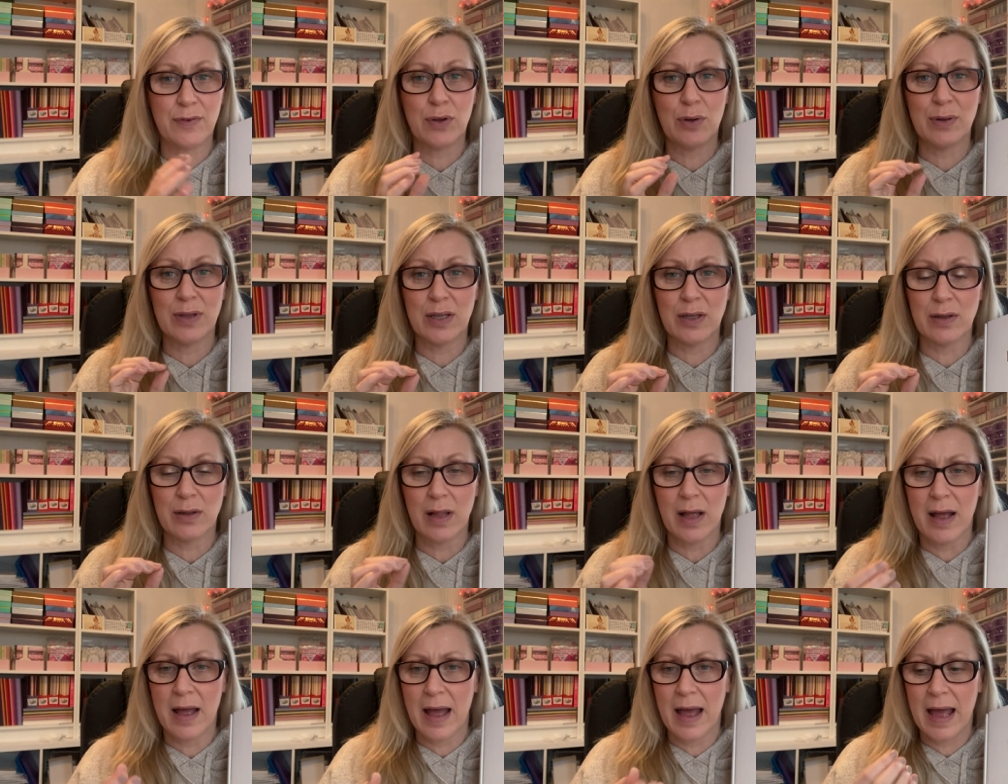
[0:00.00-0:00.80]
few
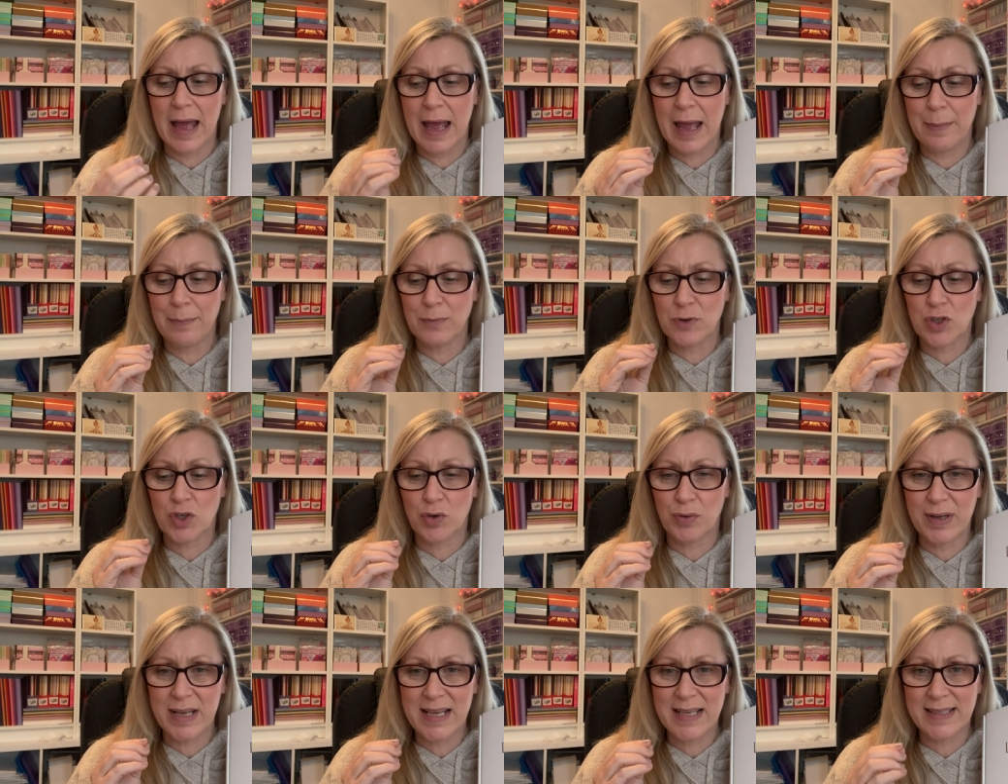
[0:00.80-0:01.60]
little
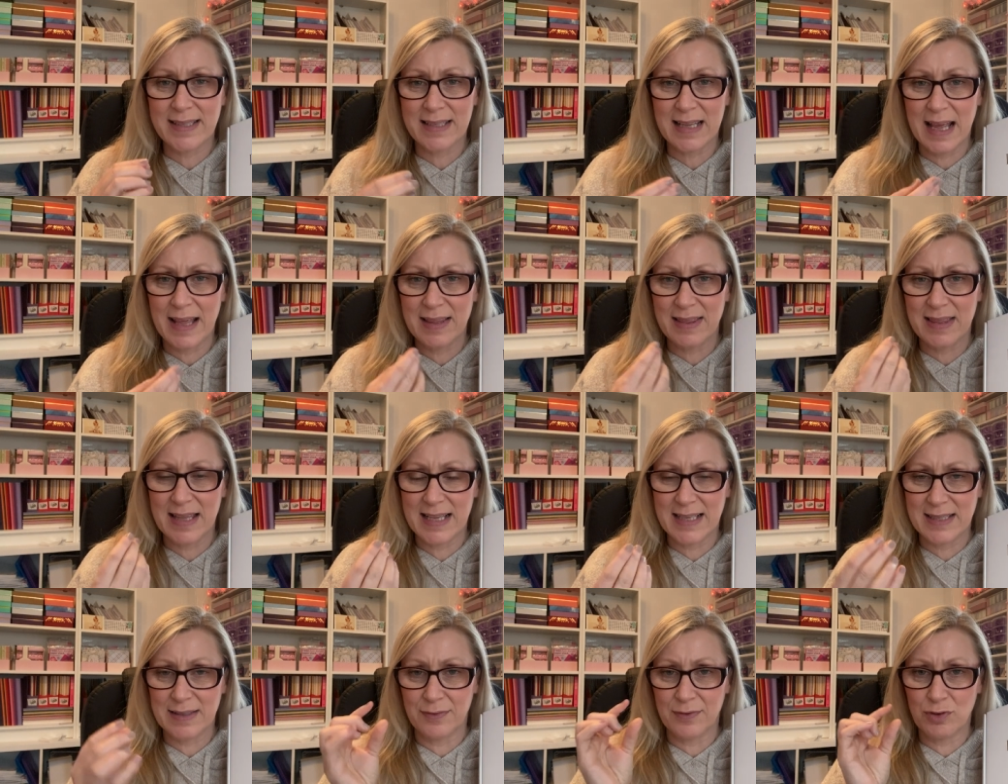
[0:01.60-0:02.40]
treats, like
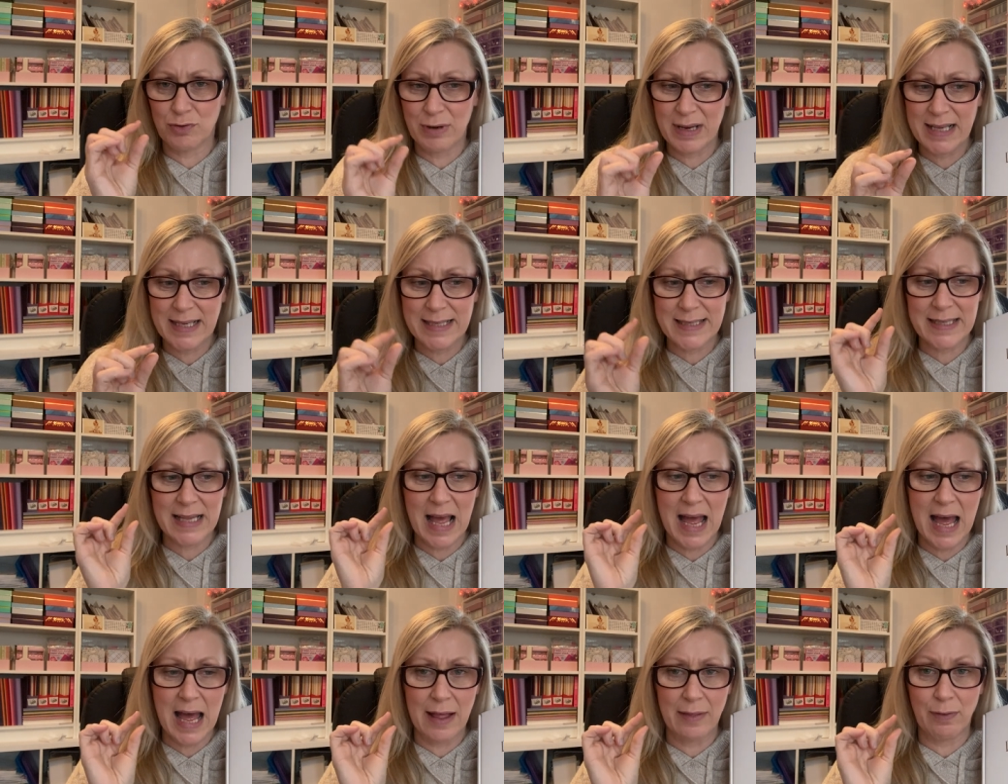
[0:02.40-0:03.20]
things of drinks
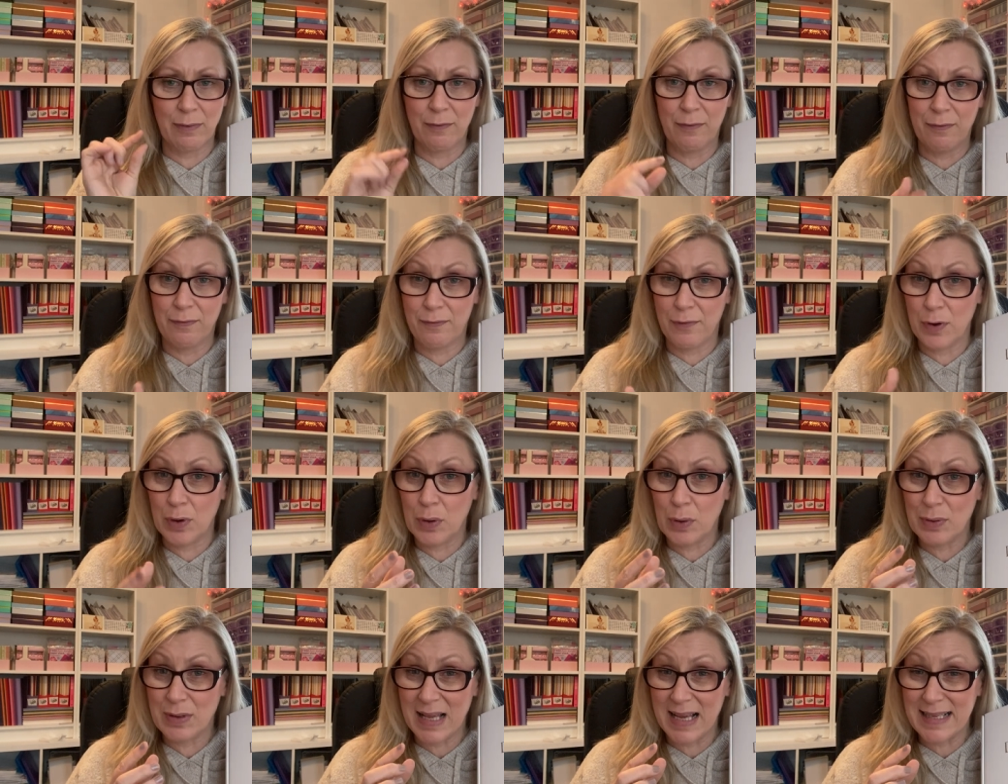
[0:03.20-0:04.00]
and
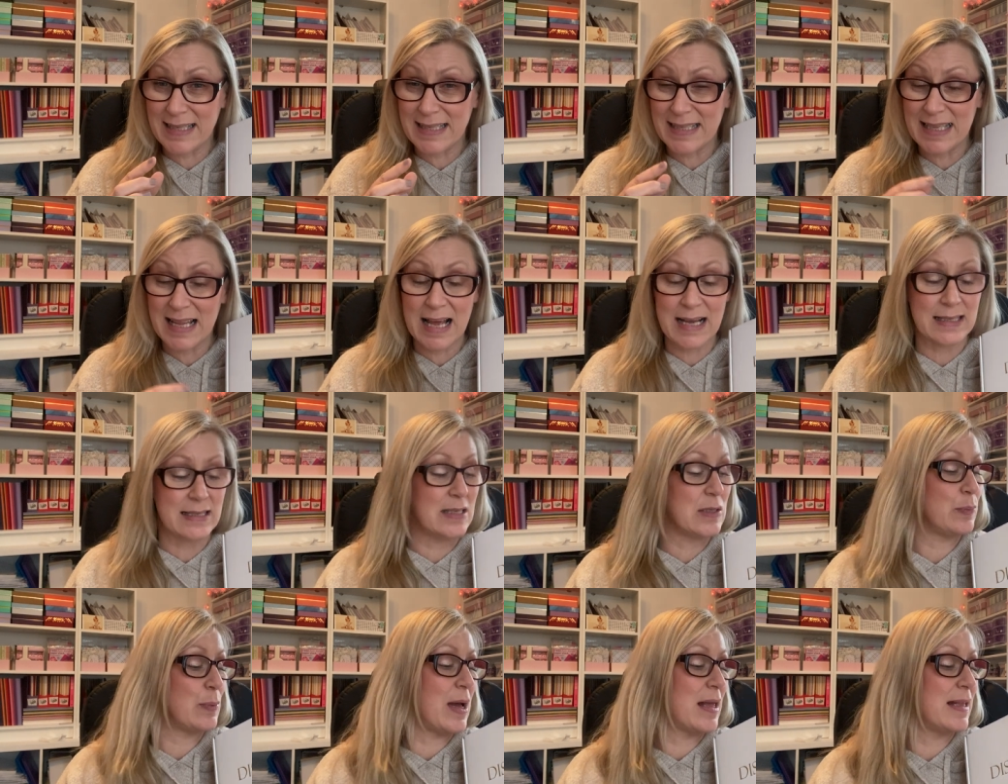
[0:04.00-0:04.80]
food, like snacks
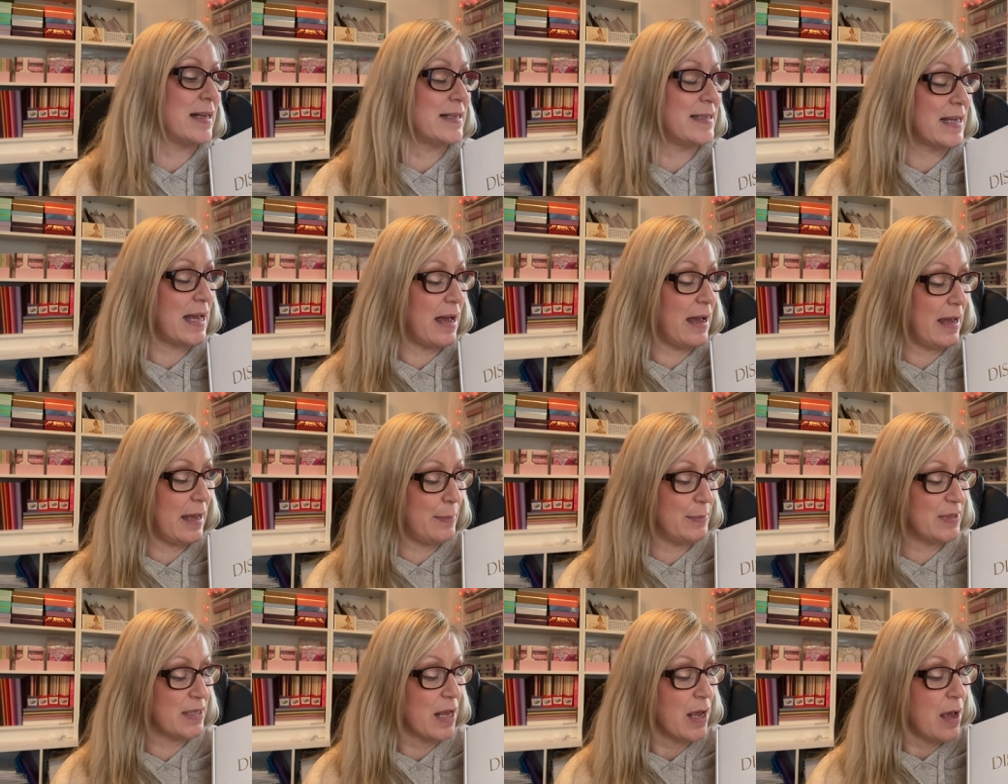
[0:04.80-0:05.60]
as well at
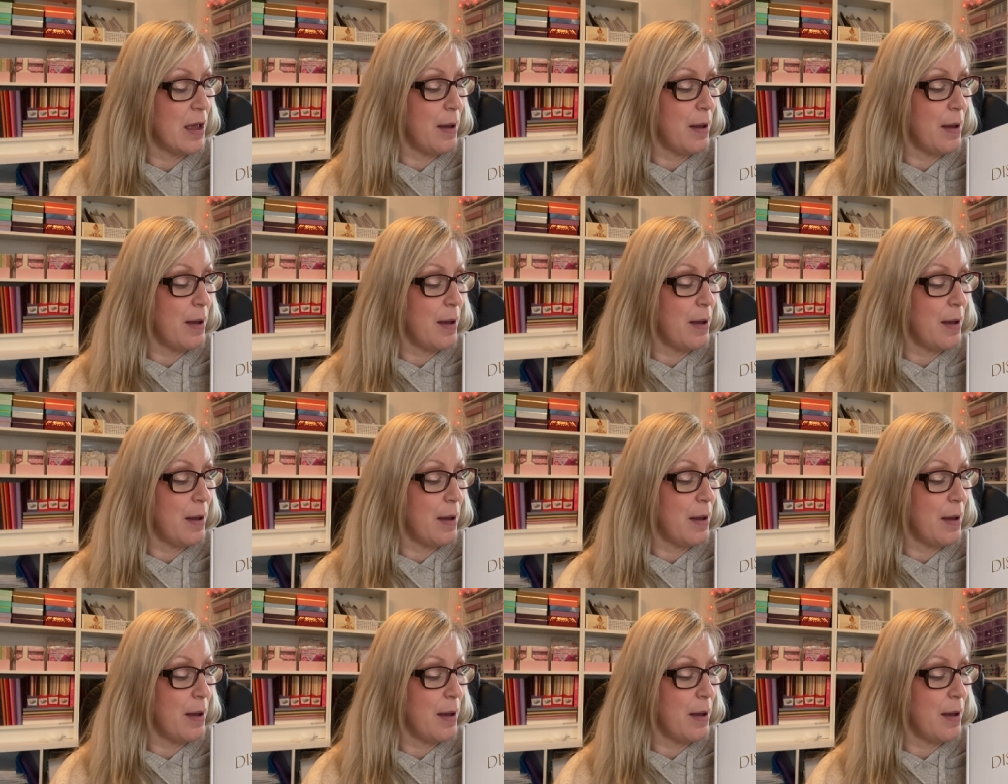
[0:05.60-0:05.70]
times.